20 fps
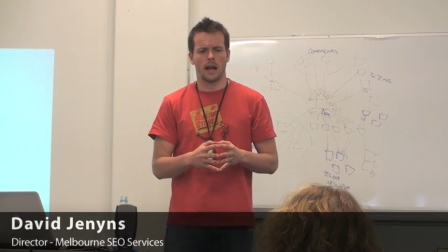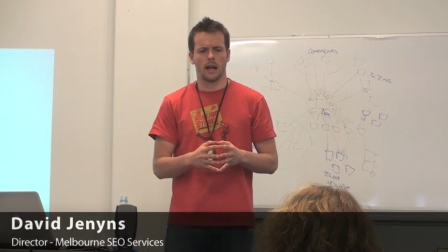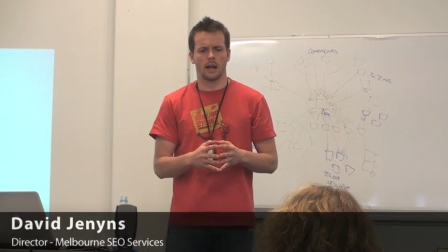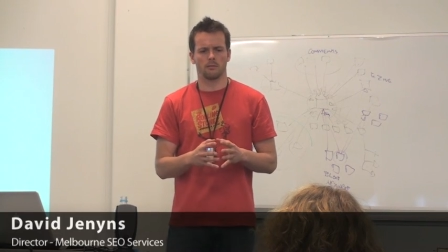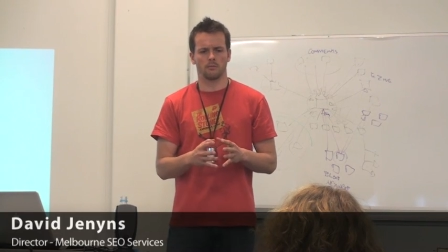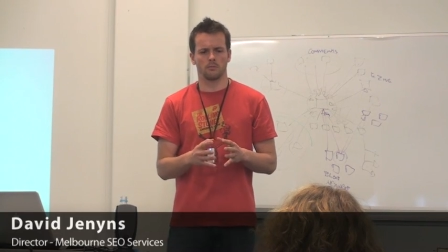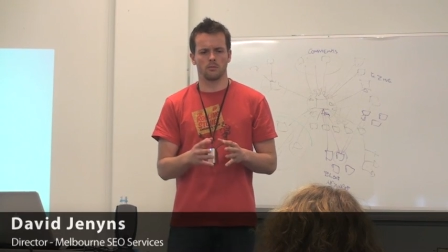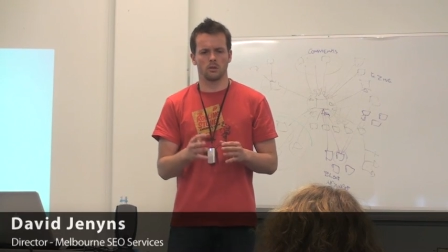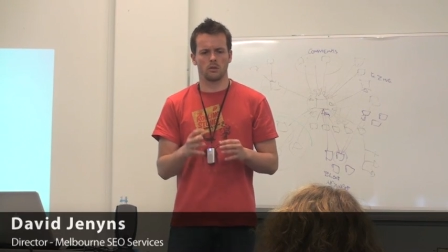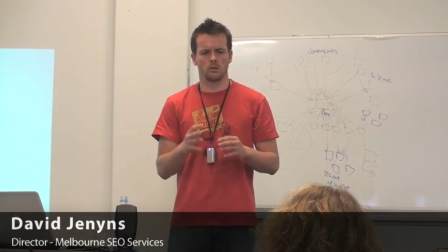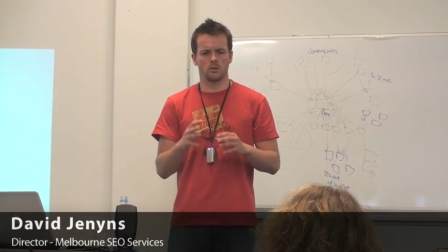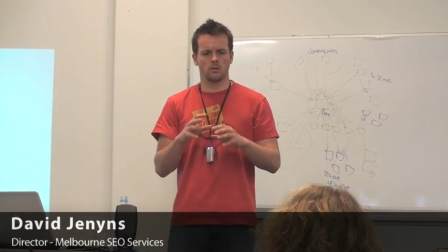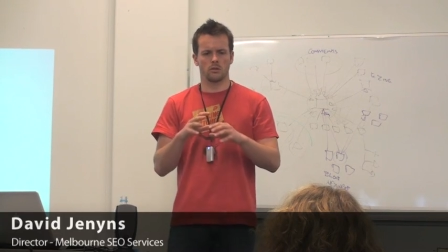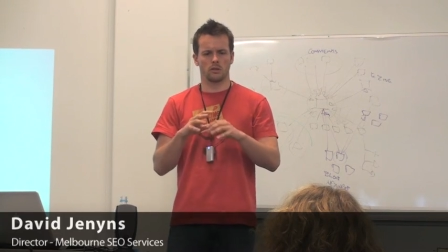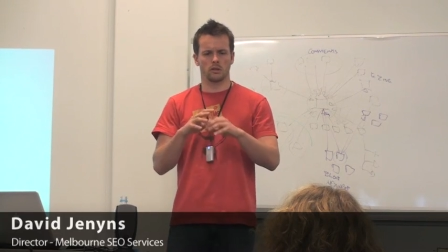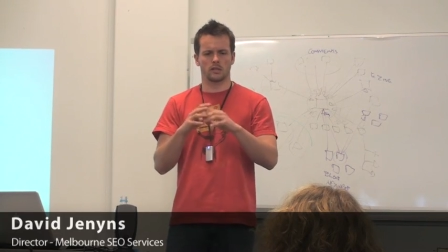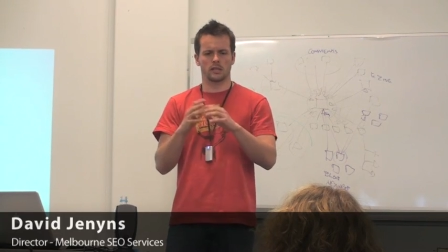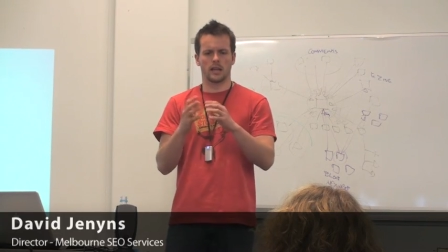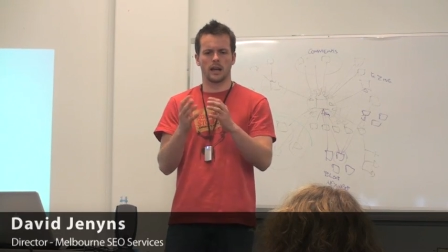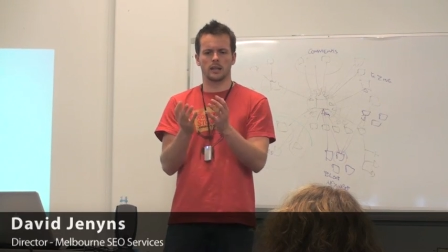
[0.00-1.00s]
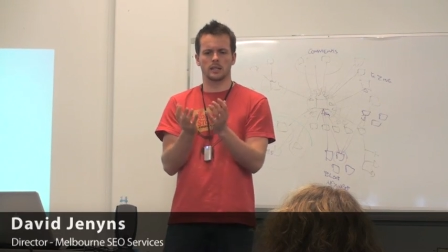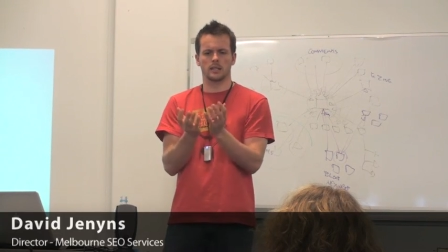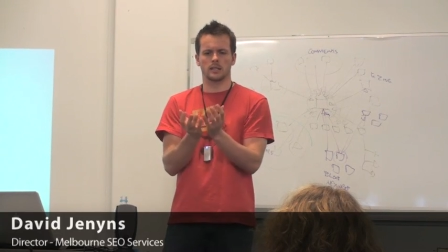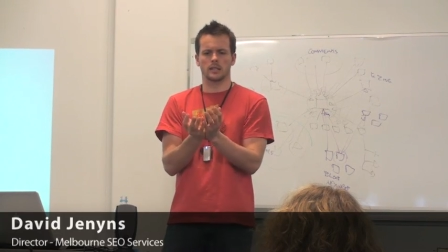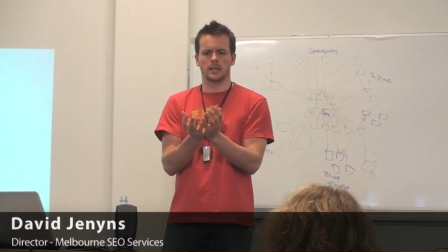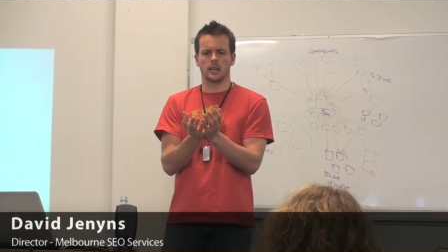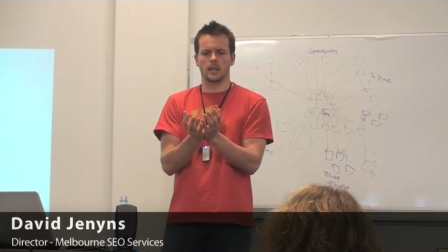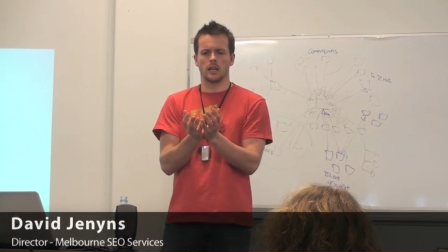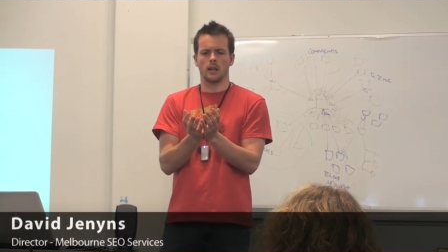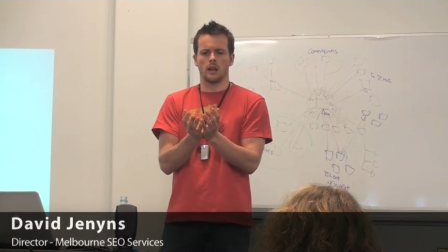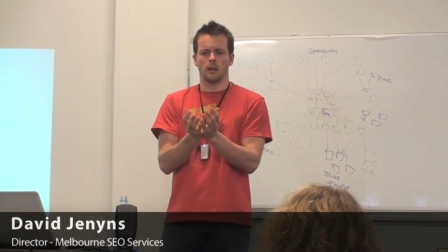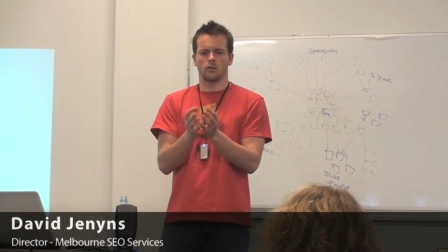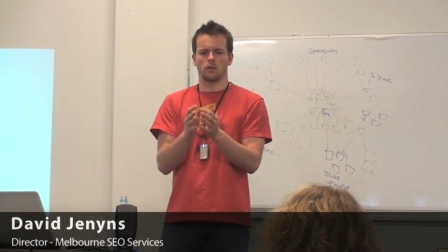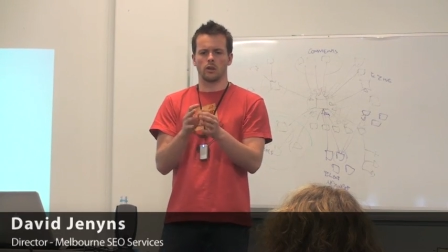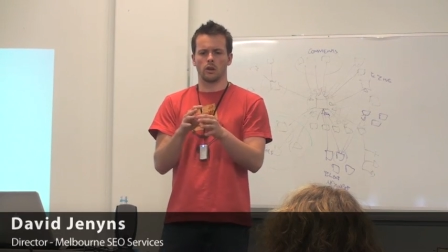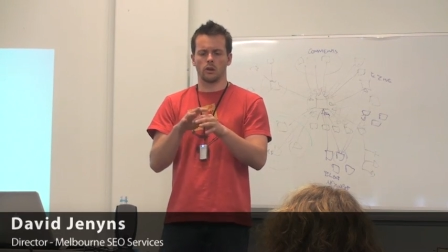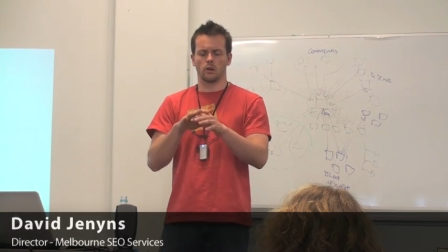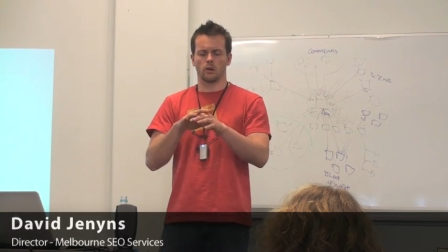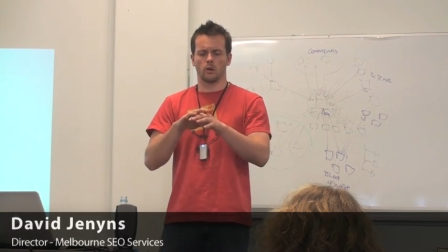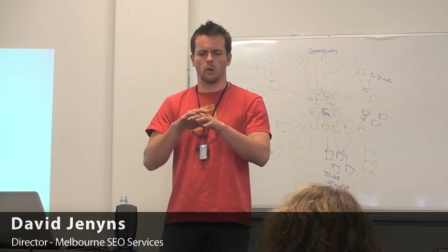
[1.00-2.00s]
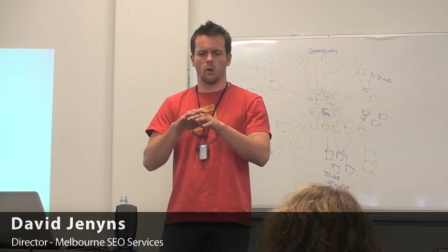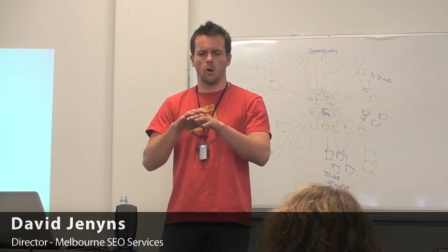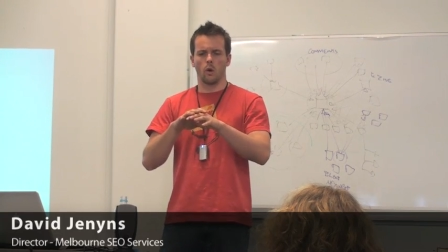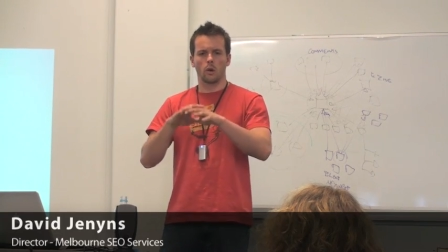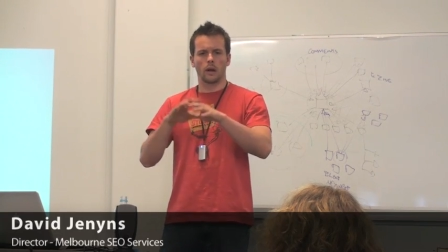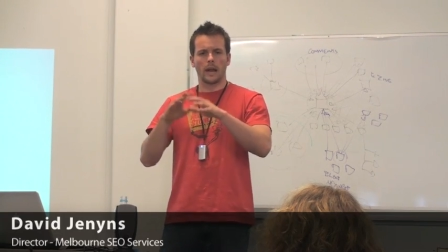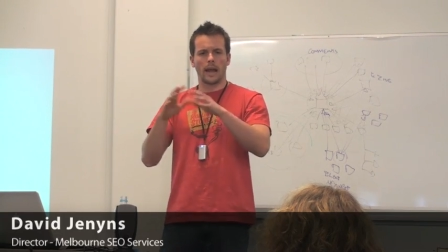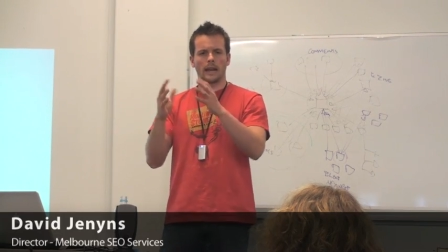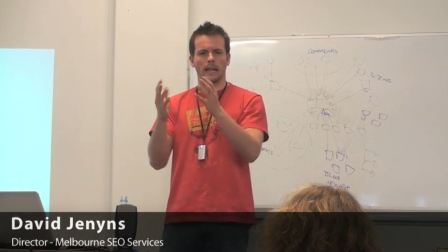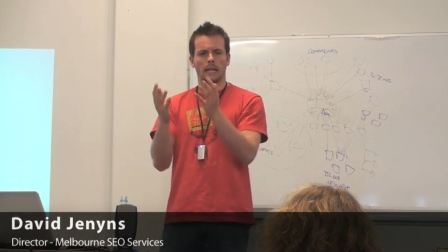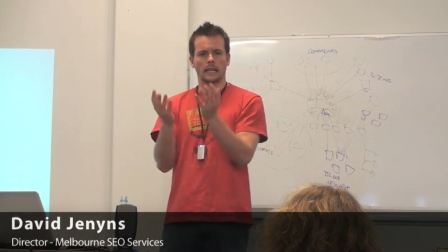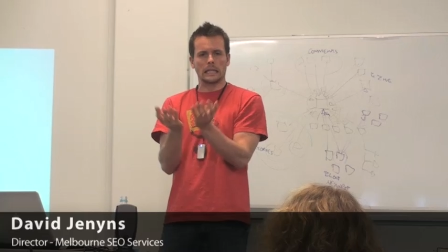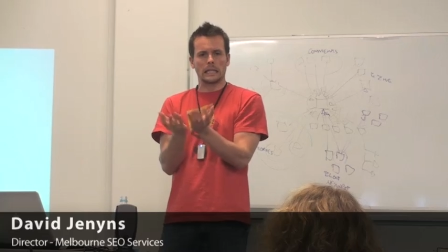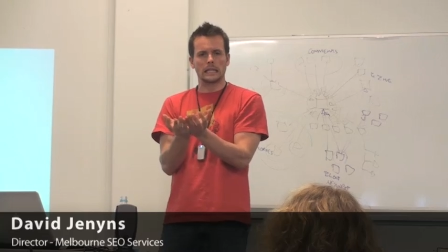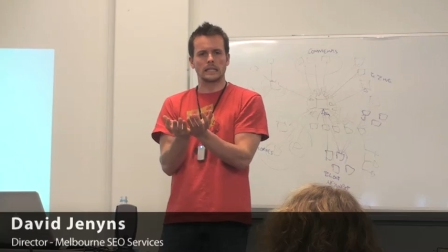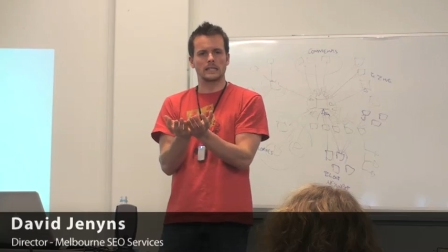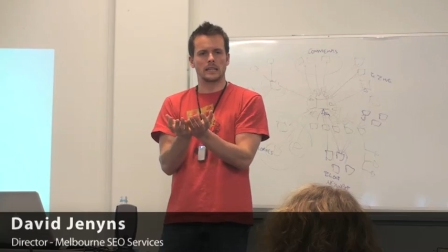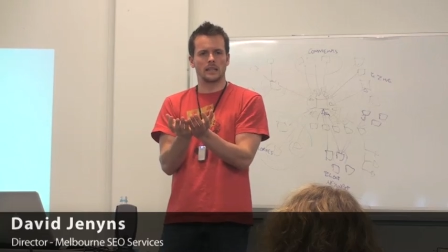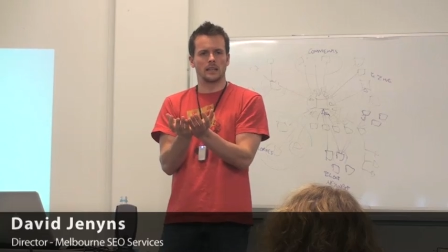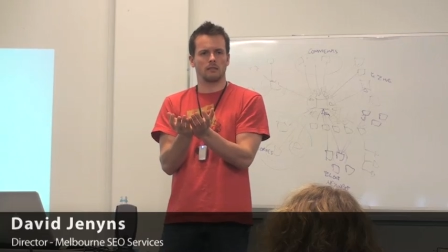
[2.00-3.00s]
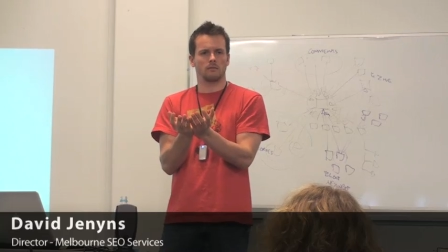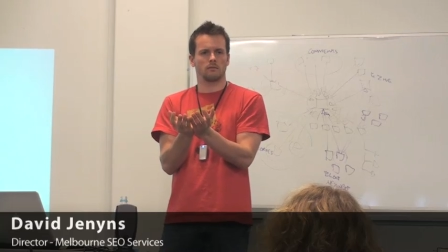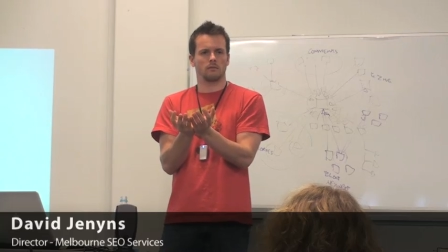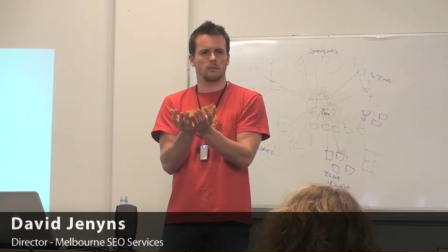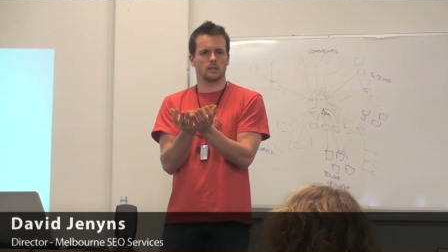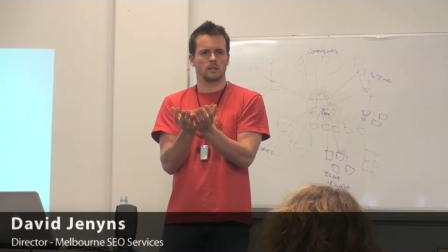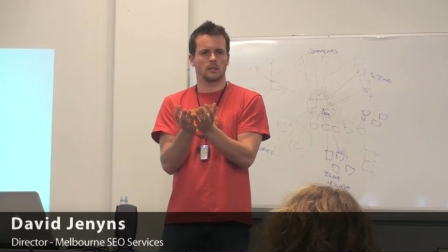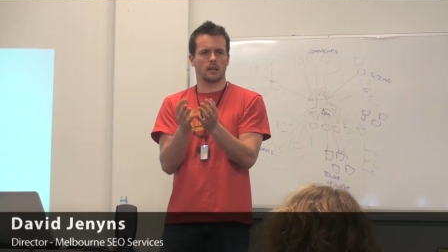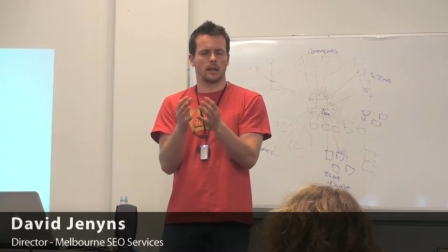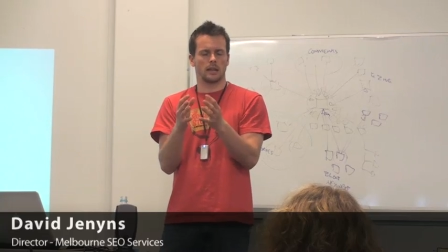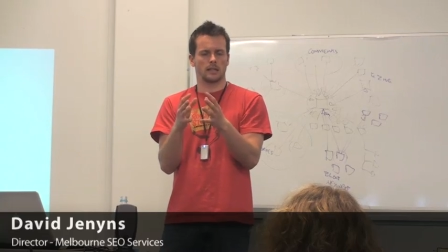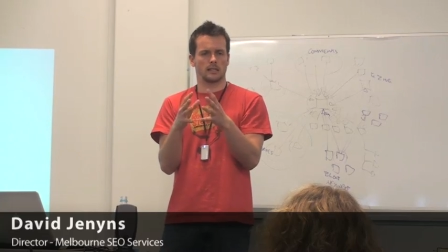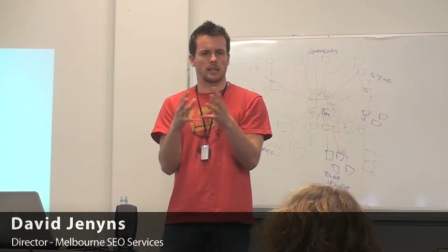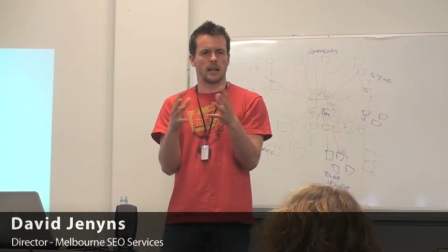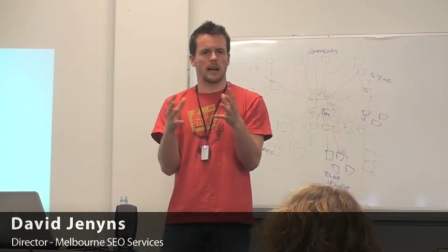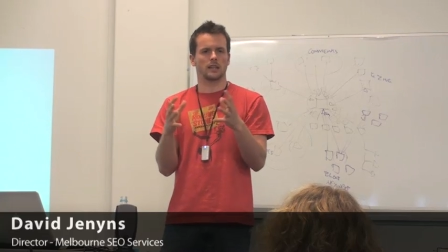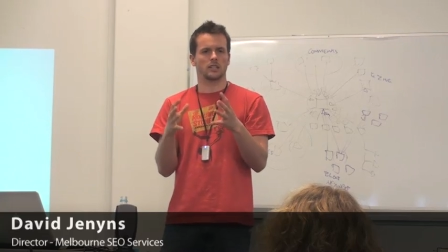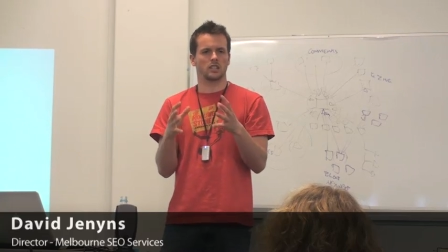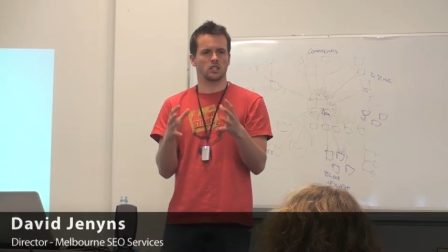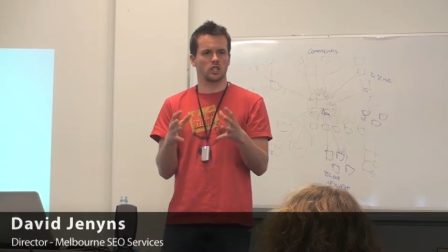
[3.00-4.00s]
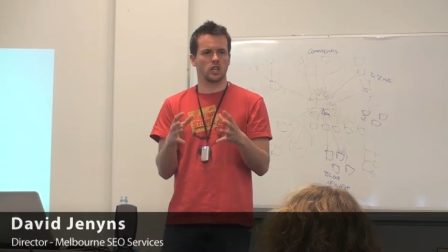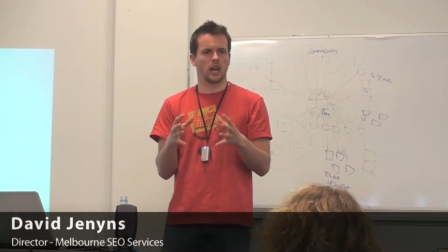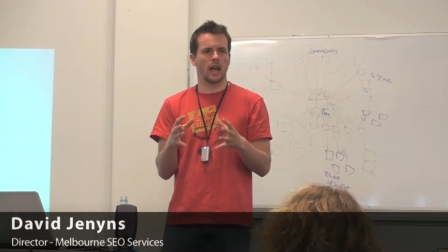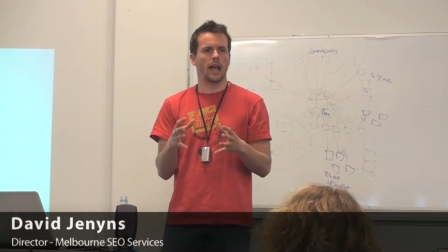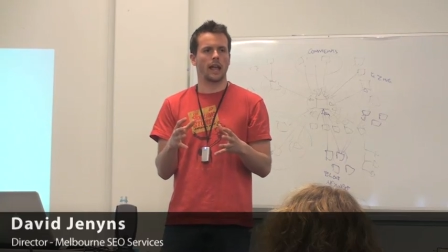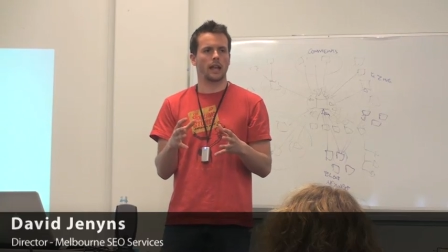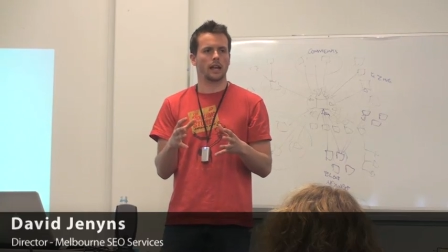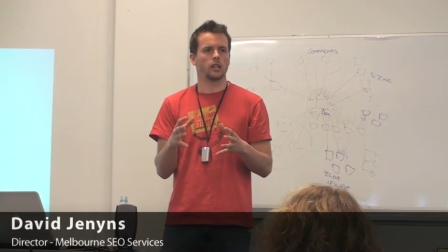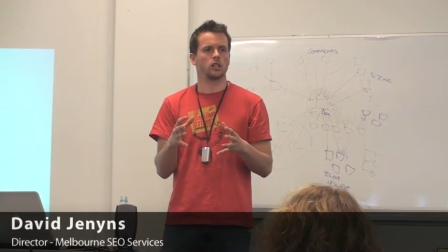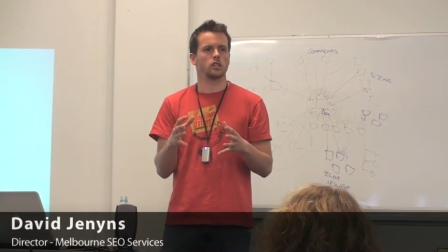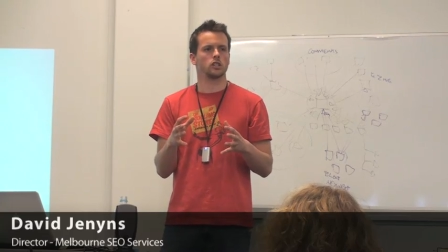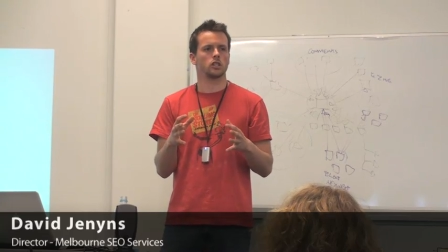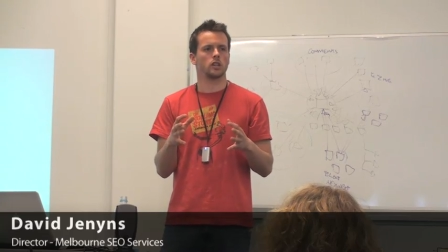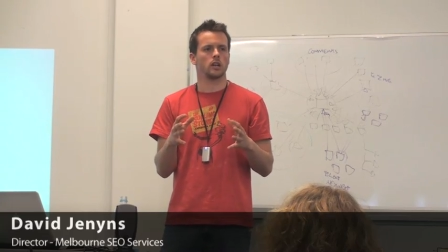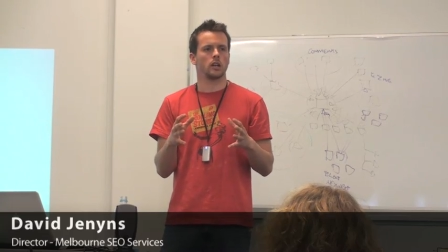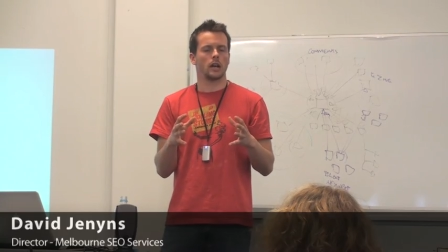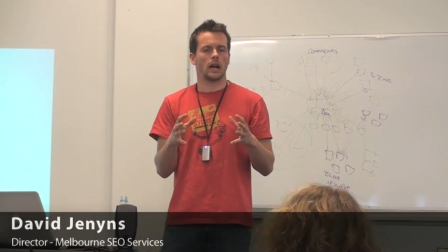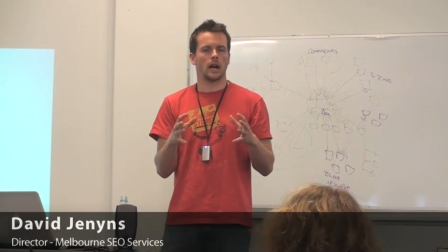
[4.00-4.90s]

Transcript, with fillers: um, you're starting to see the organic listings uh, start to change,